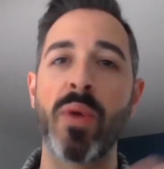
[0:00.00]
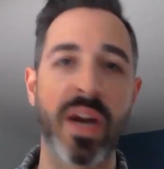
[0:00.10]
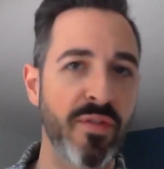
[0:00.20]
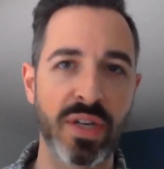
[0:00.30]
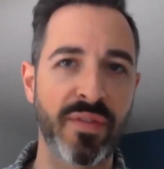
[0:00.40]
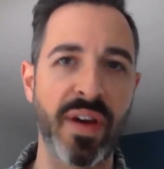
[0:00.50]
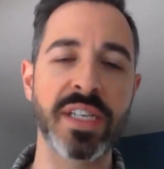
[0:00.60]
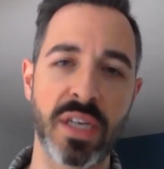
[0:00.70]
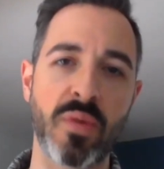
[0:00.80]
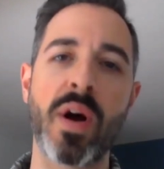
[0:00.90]
whatever
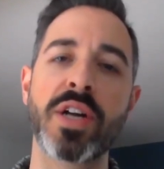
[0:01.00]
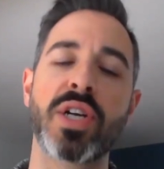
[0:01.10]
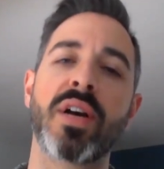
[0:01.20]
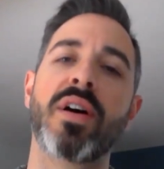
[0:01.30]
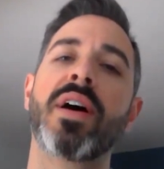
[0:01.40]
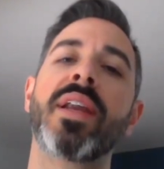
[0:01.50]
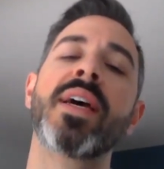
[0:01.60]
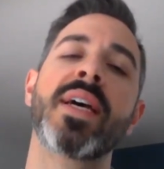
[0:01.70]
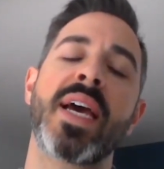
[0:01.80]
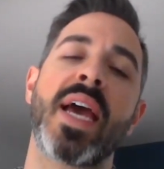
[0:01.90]
device they're watching on?
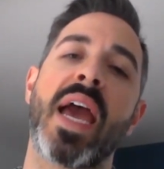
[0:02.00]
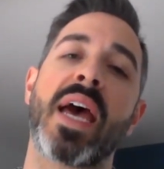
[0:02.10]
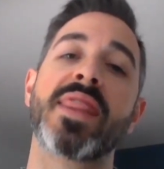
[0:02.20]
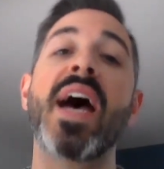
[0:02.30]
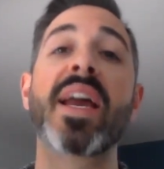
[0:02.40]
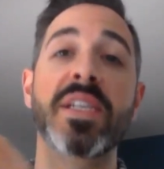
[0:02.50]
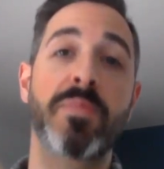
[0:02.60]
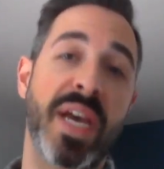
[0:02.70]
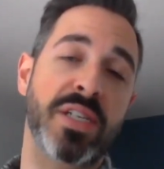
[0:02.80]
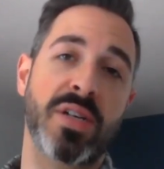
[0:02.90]
And that
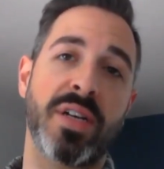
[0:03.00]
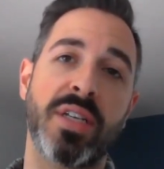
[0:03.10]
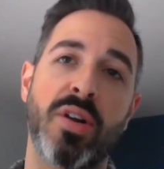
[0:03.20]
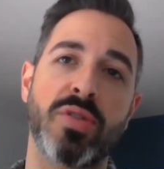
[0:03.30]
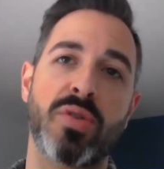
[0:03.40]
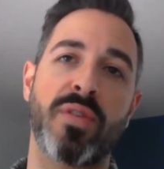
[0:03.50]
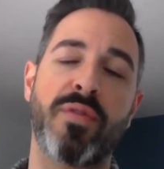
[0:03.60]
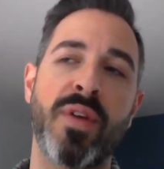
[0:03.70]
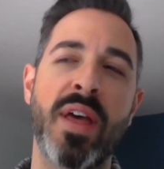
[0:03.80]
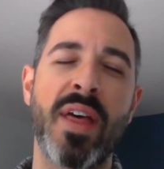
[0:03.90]
is based on, sort
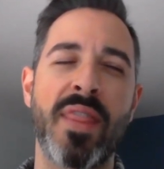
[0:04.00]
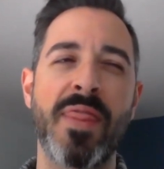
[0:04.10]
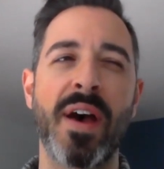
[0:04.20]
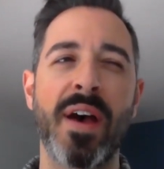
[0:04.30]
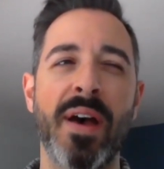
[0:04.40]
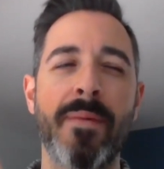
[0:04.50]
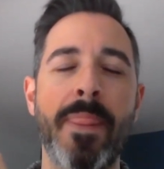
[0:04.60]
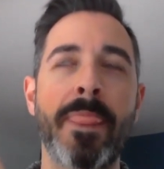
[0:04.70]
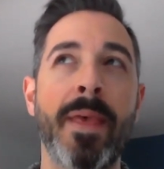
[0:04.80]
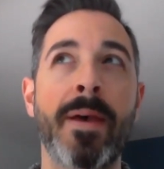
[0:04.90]
of the
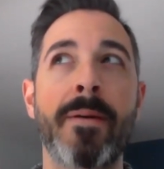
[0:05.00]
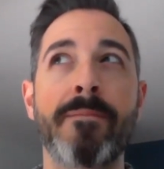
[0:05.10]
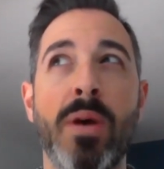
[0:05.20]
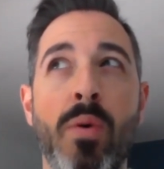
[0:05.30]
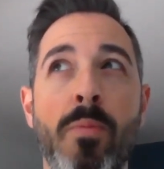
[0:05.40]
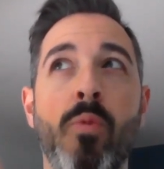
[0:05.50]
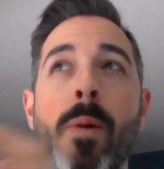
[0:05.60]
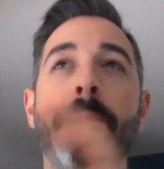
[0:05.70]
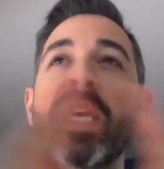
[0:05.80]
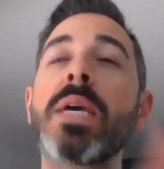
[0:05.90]

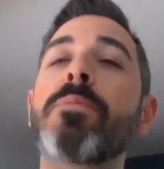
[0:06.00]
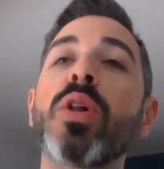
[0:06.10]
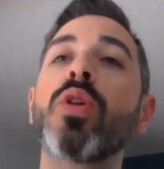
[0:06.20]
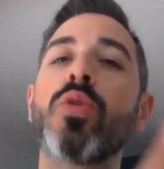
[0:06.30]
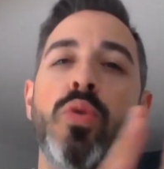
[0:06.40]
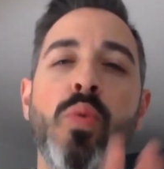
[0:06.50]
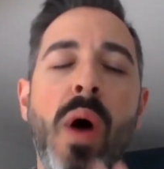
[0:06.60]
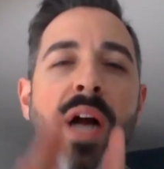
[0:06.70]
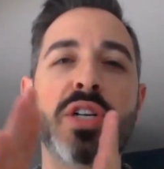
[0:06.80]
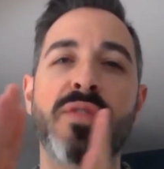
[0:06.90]
people who
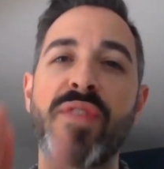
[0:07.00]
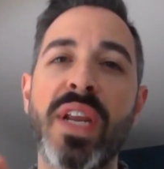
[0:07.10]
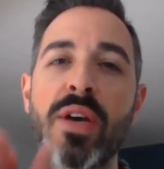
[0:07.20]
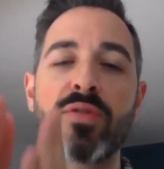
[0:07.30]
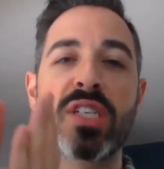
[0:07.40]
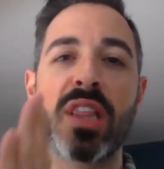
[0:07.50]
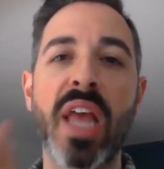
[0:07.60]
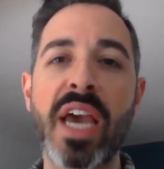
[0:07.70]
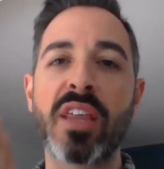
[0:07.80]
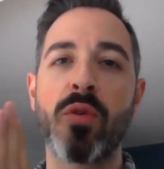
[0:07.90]
watched videos
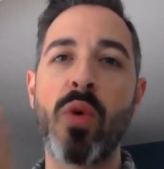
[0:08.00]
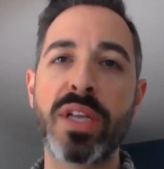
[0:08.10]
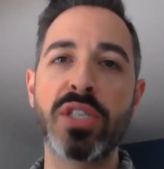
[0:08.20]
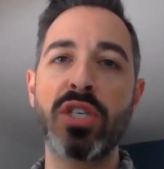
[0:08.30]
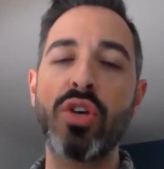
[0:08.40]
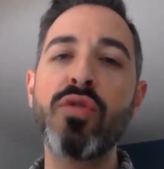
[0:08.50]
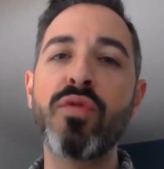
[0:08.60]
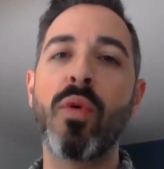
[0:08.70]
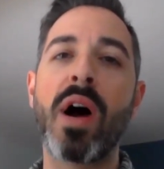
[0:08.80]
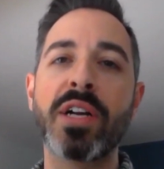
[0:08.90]
like the ones
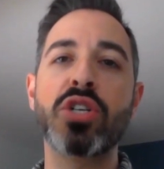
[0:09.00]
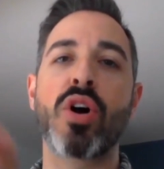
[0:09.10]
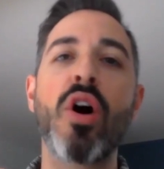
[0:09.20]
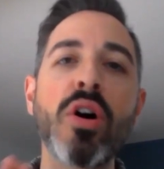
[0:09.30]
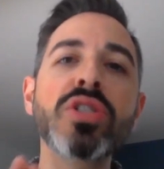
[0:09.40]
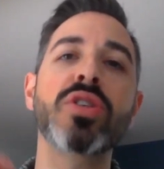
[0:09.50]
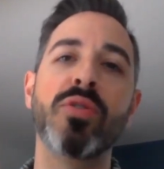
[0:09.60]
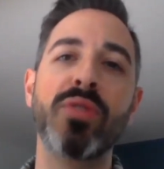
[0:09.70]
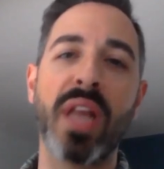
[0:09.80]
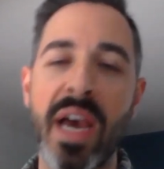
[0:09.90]
you've watched
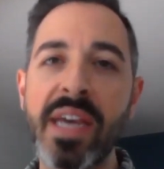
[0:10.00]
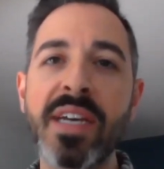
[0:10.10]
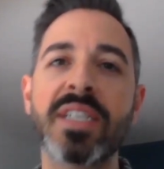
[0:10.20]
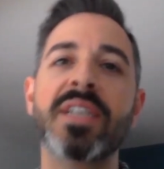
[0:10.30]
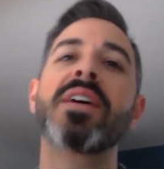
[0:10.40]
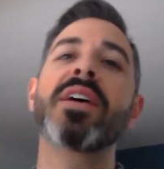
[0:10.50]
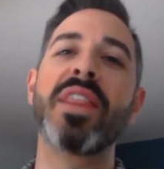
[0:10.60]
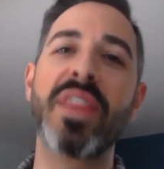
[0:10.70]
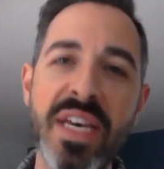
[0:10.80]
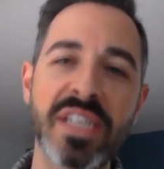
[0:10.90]
also liked
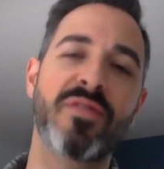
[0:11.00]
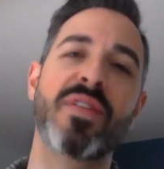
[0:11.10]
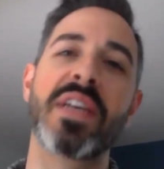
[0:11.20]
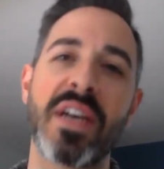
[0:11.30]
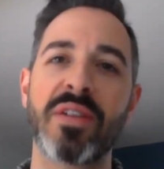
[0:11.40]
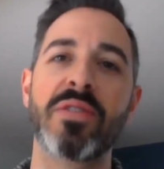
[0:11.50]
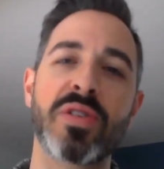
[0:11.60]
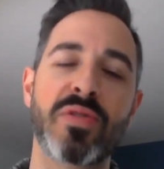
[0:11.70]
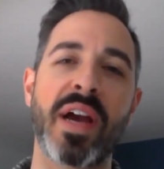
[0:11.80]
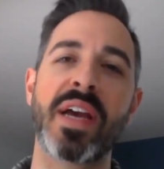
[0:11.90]
these
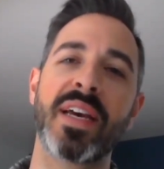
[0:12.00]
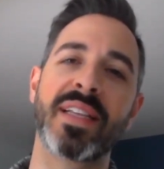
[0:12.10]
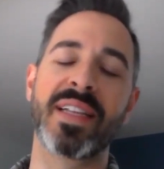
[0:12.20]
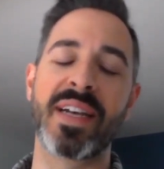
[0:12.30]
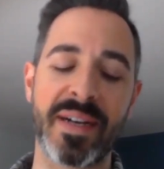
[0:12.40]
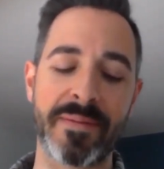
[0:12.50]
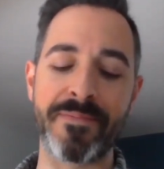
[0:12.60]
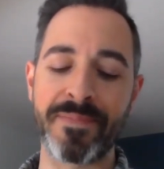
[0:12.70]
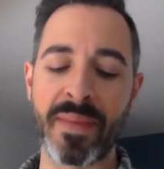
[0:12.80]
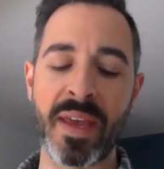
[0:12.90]
videos, right?
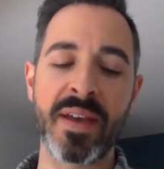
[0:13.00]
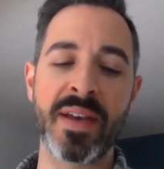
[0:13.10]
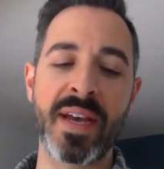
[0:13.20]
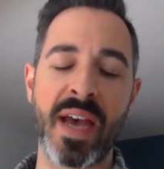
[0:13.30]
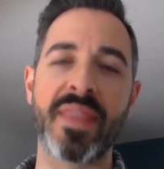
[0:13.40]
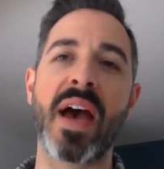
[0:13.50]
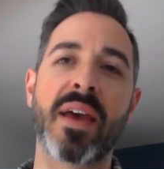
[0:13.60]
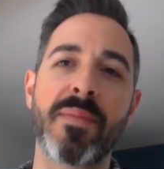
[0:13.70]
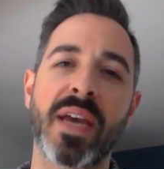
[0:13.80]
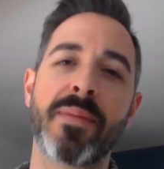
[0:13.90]
And
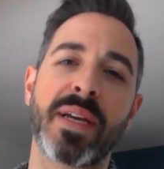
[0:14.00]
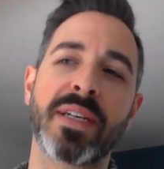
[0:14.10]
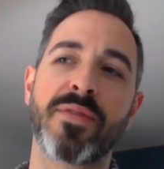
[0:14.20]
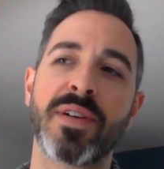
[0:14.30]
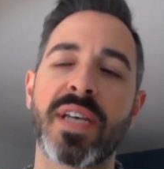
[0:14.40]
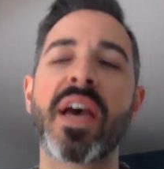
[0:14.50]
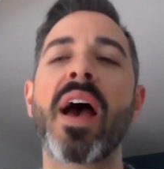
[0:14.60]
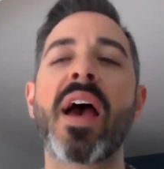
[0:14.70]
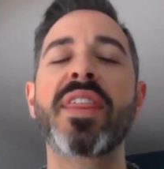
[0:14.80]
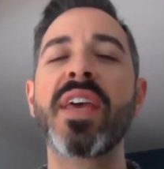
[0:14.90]
that can make a big difference.
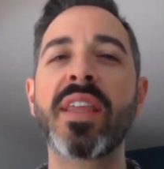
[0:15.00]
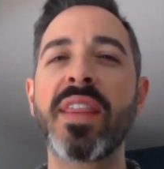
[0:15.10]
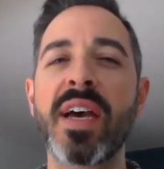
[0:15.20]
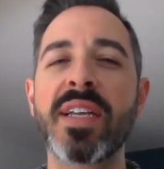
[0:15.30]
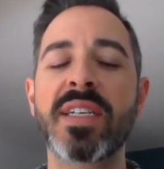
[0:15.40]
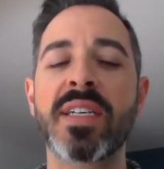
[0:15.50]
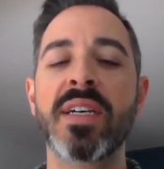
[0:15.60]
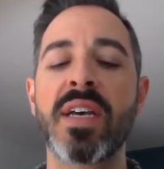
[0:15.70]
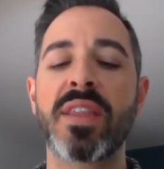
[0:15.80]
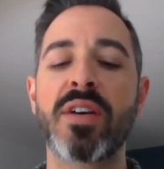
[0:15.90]
I think that
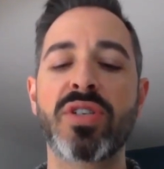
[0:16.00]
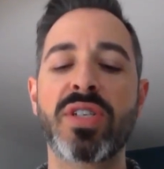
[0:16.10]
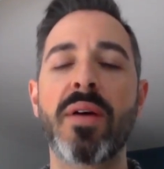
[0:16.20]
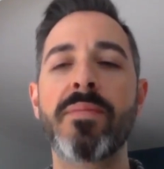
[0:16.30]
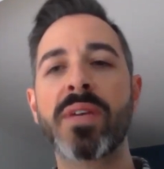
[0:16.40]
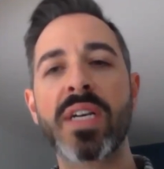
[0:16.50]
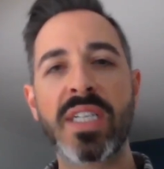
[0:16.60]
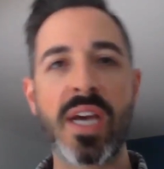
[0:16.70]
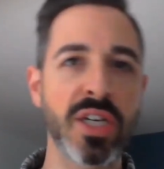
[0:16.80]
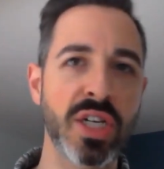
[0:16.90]
there's some
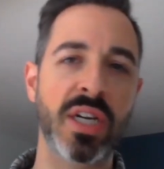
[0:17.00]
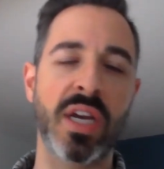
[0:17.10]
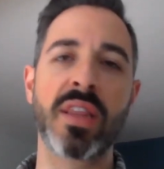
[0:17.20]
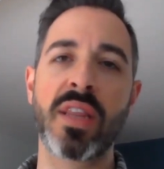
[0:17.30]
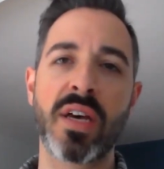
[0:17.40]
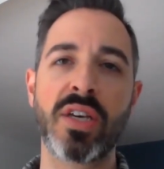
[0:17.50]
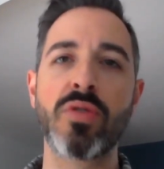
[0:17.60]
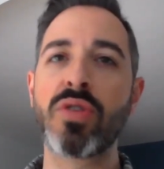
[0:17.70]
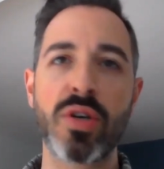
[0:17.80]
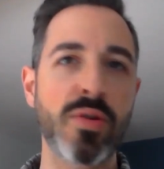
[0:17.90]
contention in the
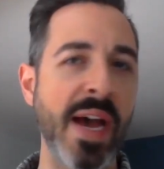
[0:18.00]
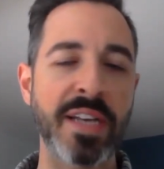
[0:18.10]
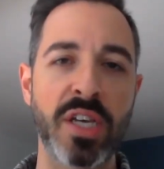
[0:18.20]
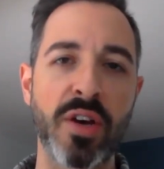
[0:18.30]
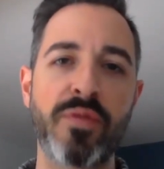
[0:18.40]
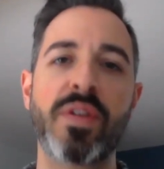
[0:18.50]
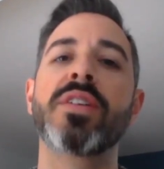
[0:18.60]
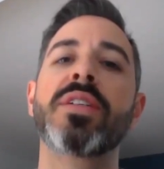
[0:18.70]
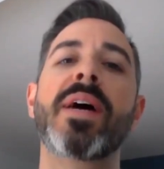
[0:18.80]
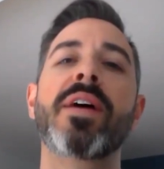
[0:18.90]
YouTube SEO
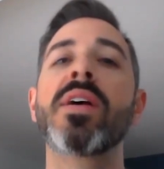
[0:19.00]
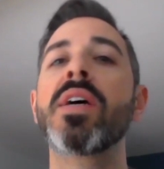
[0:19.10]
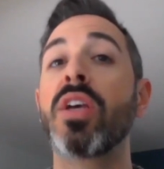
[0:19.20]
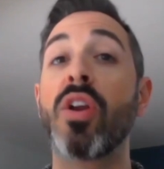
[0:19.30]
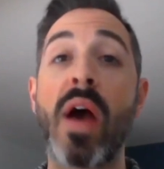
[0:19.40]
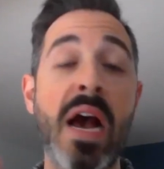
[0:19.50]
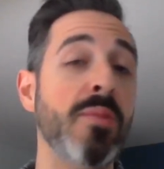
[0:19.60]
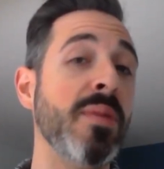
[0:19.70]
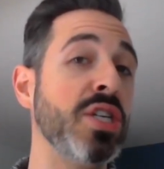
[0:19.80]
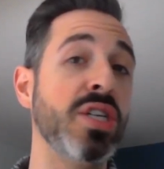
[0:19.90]
field about,
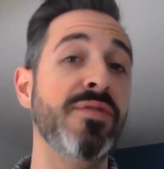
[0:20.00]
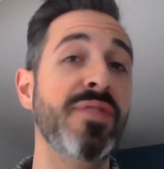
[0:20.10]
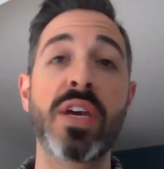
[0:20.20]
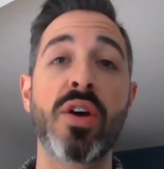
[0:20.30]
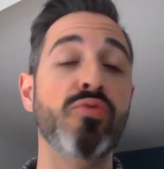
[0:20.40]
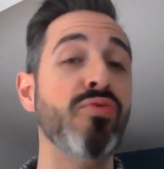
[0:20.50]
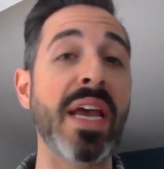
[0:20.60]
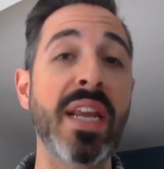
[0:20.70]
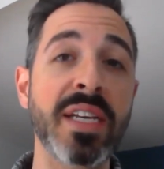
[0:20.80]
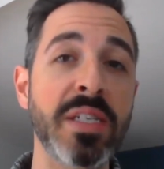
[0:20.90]
how much do video
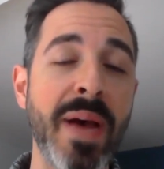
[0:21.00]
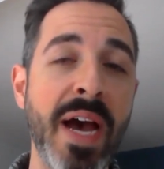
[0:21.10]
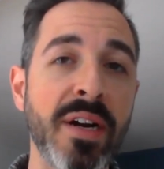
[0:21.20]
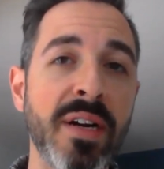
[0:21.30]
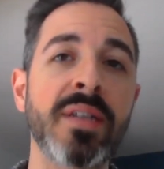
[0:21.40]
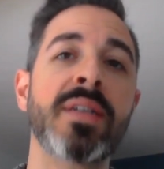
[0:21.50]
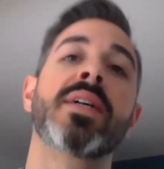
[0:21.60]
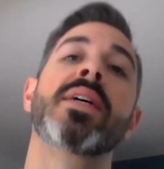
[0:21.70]
ratings matter?